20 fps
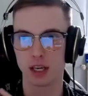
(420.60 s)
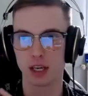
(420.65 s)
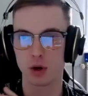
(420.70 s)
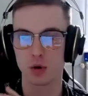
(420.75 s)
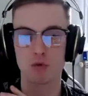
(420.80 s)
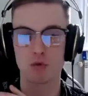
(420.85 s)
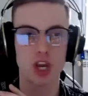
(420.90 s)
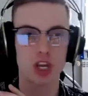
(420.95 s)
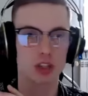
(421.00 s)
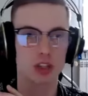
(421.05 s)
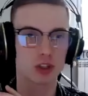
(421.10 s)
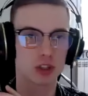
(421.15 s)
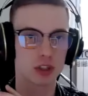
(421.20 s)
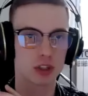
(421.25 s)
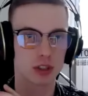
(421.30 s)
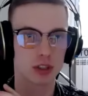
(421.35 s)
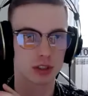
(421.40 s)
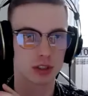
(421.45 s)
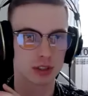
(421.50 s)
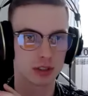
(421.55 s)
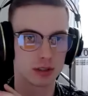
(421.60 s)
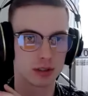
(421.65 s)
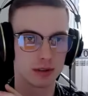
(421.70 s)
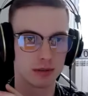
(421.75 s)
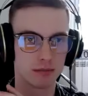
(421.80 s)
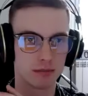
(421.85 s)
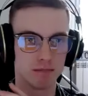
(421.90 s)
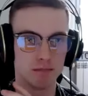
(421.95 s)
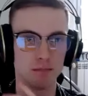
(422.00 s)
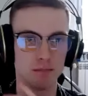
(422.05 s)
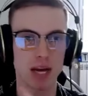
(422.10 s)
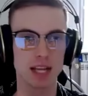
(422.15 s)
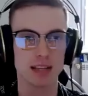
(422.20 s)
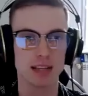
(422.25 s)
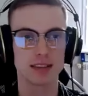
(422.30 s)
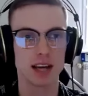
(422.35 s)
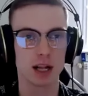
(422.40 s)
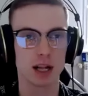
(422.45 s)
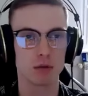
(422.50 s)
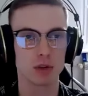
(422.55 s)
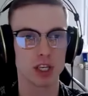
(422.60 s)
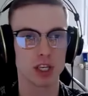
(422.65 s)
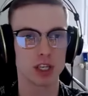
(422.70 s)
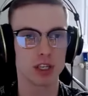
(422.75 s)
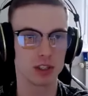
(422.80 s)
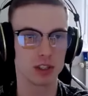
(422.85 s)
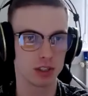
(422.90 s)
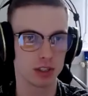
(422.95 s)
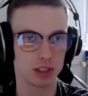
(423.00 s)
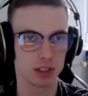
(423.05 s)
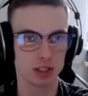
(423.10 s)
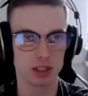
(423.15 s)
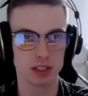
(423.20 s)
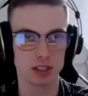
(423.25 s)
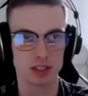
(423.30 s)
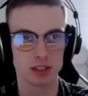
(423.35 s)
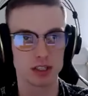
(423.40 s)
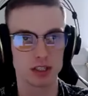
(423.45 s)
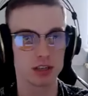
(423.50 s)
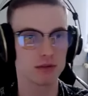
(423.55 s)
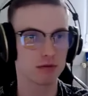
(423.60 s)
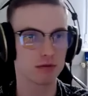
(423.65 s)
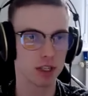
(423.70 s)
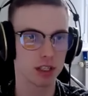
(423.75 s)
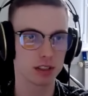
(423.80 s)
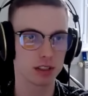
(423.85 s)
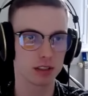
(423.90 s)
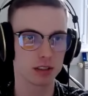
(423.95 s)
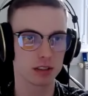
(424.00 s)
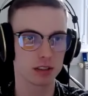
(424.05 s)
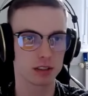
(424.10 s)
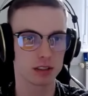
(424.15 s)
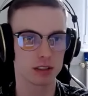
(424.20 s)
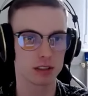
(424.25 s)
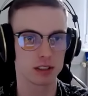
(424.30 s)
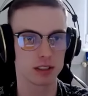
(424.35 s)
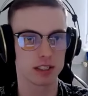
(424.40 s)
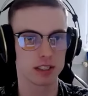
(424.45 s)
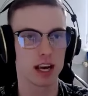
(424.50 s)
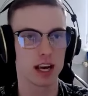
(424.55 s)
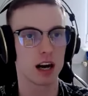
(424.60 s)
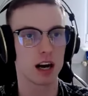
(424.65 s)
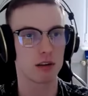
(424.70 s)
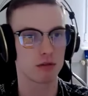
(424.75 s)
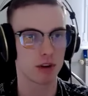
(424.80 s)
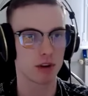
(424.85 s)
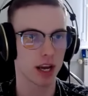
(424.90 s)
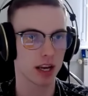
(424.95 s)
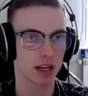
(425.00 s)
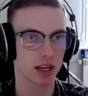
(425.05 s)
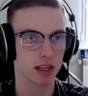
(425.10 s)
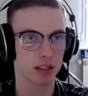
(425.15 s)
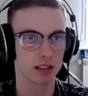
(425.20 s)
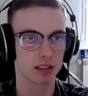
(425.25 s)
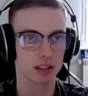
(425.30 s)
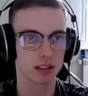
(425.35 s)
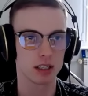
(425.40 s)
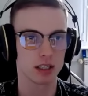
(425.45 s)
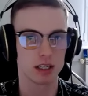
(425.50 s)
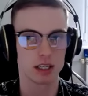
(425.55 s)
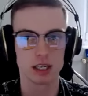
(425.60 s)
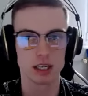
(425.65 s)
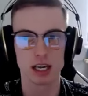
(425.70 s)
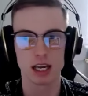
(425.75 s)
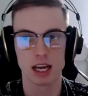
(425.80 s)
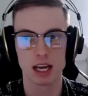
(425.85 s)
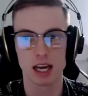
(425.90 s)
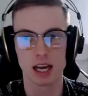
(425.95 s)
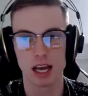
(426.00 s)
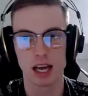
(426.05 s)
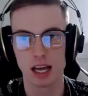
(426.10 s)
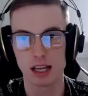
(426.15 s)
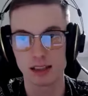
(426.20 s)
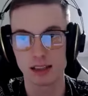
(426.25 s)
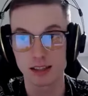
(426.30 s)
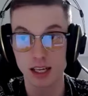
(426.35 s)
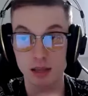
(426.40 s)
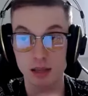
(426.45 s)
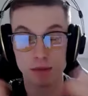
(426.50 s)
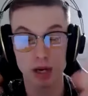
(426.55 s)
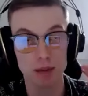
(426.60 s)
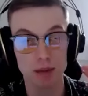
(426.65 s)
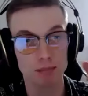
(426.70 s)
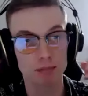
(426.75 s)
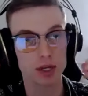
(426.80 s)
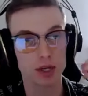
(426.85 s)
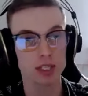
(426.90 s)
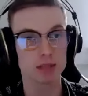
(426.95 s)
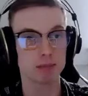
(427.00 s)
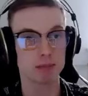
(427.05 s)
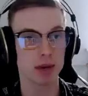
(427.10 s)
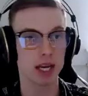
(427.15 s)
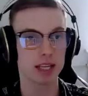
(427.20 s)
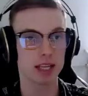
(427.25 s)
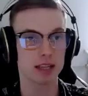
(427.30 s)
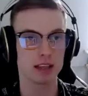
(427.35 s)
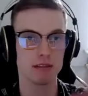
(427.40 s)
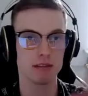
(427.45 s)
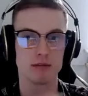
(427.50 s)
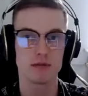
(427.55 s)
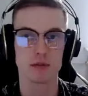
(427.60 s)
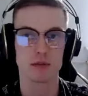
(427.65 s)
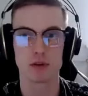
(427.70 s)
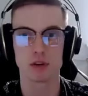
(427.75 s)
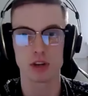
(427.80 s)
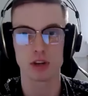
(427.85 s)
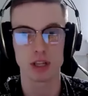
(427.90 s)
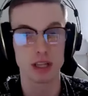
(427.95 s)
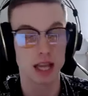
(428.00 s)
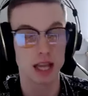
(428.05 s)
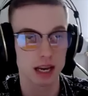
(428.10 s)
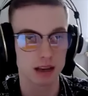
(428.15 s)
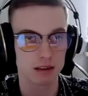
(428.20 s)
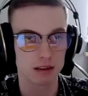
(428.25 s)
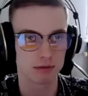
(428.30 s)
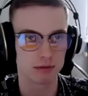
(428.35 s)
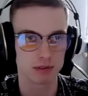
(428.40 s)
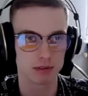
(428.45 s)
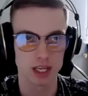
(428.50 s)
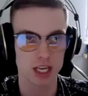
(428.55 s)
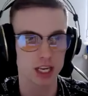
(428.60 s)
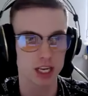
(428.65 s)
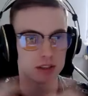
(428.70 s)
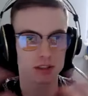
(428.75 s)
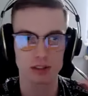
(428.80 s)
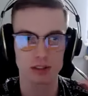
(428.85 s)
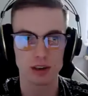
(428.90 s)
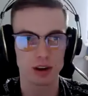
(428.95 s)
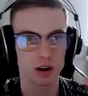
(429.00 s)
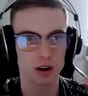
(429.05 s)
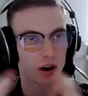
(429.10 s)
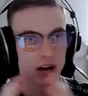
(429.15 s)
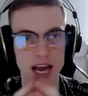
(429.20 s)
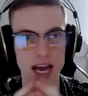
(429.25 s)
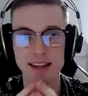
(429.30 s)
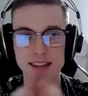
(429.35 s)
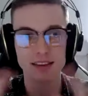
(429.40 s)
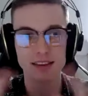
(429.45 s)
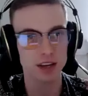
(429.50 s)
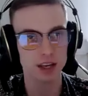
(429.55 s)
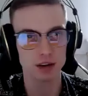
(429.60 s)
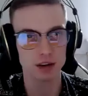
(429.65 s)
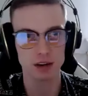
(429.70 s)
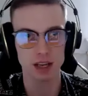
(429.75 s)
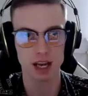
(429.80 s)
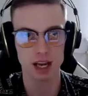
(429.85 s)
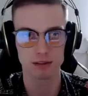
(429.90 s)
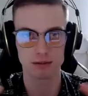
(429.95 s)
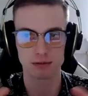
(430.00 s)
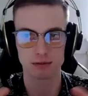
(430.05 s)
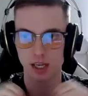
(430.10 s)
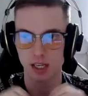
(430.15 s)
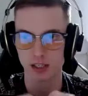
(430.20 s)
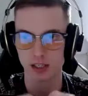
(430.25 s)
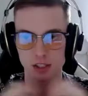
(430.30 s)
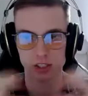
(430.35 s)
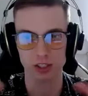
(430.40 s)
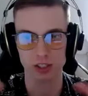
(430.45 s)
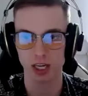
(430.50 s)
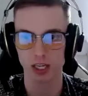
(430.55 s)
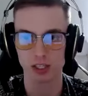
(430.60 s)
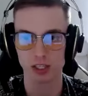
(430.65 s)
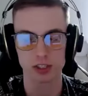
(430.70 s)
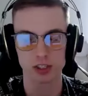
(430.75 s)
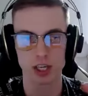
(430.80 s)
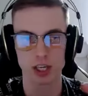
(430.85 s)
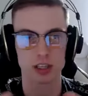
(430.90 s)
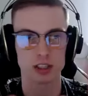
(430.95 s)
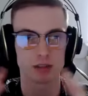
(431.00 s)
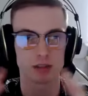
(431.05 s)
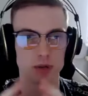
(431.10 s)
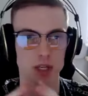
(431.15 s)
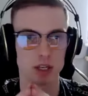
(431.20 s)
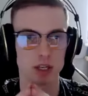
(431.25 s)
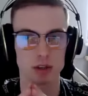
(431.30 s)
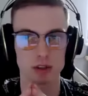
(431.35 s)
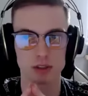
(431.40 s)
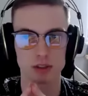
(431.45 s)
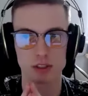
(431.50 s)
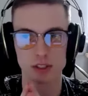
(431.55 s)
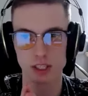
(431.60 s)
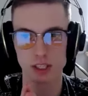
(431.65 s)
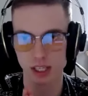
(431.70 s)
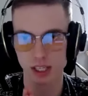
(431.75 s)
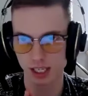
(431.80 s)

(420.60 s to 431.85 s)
Rich Mentally Different, The Half Acker. And then my perspective for the life, it entire life has changed, because